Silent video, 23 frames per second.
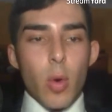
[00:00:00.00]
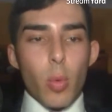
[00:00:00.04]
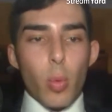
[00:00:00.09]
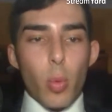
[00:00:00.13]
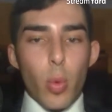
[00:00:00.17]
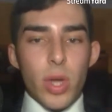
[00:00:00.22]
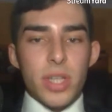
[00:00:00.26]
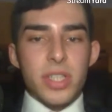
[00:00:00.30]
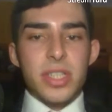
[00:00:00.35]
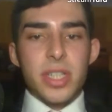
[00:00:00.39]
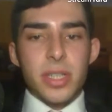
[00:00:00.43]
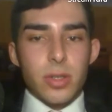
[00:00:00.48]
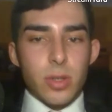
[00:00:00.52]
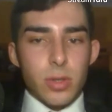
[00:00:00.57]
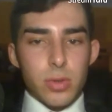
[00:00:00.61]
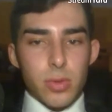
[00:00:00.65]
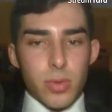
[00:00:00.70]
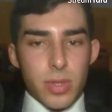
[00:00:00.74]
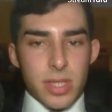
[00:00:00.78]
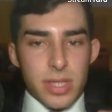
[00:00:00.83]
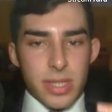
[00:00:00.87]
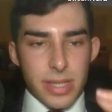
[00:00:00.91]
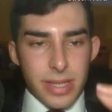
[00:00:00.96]
which
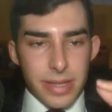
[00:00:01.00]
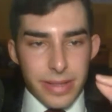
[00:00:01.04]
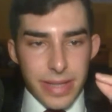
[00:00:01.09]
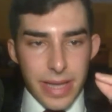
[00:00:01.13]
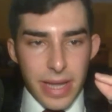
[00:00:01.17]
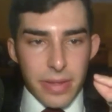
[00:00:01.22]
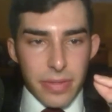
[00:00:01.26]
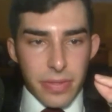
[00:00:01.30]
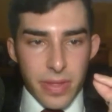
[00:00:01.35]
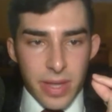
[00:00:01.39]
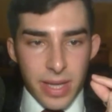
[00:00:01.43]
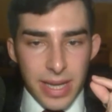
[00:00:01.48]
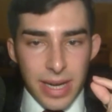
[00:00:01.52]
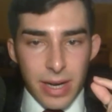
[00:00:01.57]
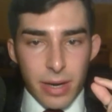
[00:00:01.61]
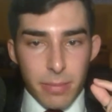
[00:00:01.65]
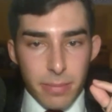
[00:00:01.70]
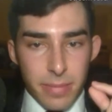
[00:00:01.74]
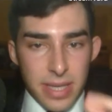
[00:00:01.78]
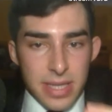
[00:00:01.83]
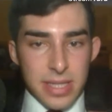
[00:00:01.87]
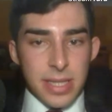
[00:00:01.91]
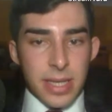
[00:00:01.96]
industries they think are
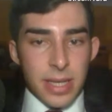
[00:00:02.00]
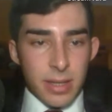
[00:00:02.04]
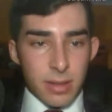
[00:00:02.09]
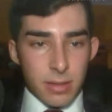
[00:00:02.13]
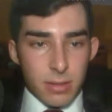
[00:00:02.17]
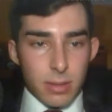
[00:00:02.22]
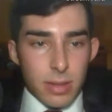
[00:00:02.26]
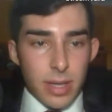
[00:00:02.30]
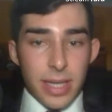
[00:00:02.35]
missing.